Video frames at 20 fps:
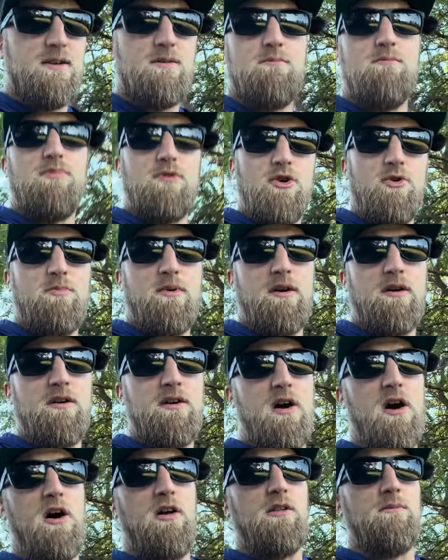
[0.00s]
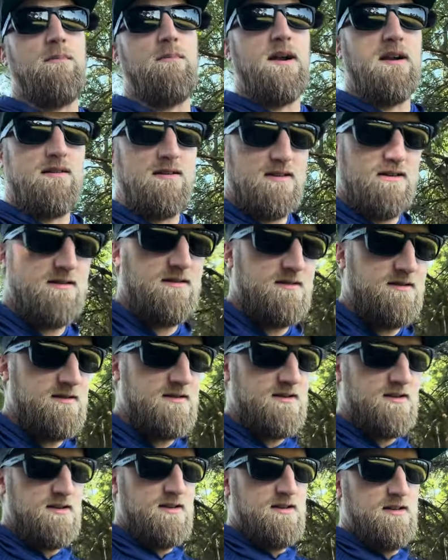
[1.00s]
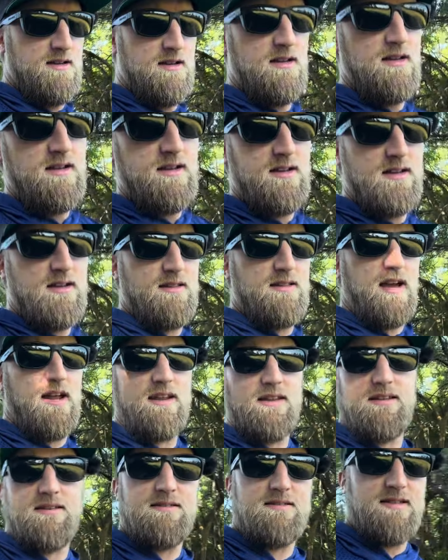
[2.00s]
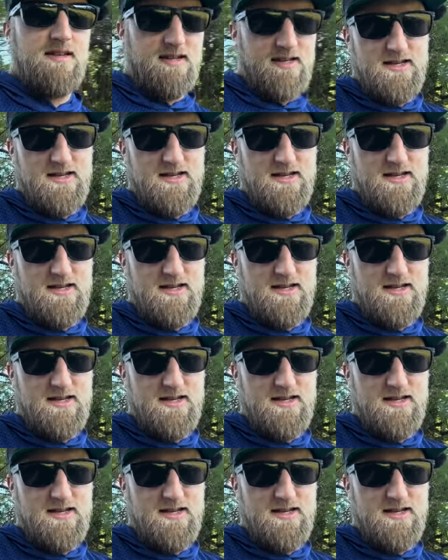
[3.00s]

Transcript: Bluebird All-American. That is,